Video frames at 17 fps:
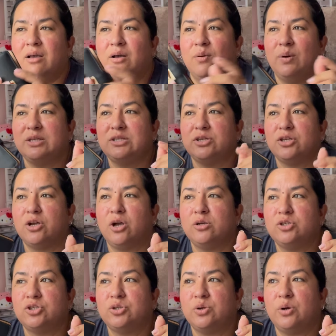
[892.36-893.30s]
went to the
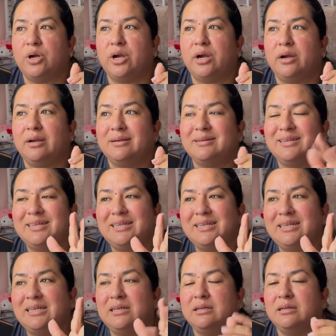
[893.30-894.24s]
Coach store,
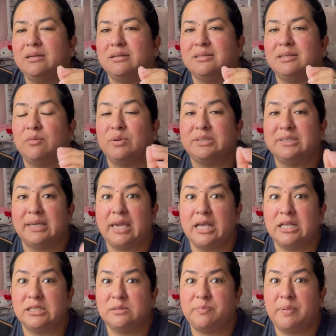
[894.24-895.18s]
then went to
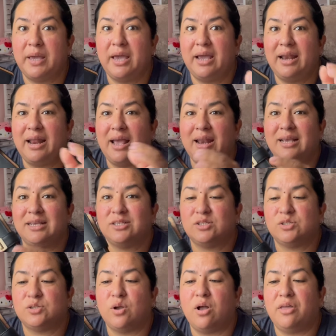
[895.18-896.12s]
Kate Spade and I
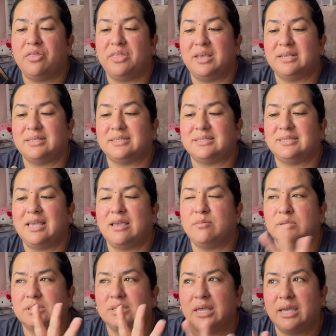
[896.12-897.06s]
saw this. It
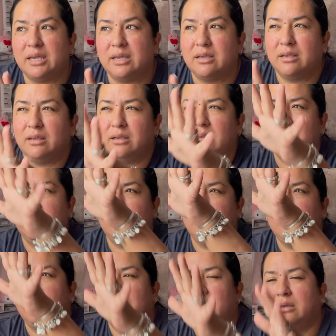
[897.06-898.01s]
was like
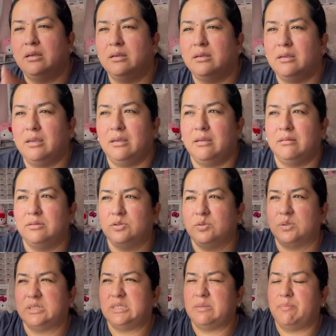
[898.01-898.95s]

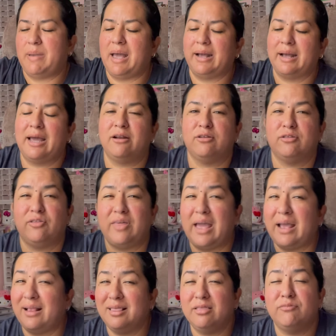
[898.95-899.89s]
towards the back. I don't know, they
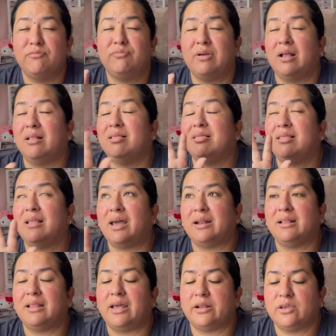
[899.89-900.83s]
had a
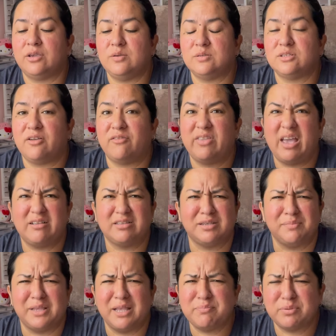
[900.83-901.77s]
lot of cute stuff. It has
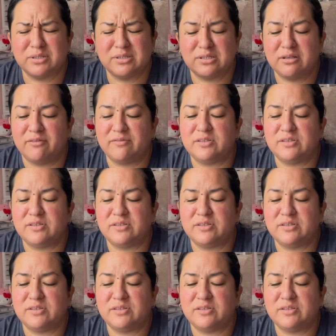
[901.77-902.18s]
some leopard stuff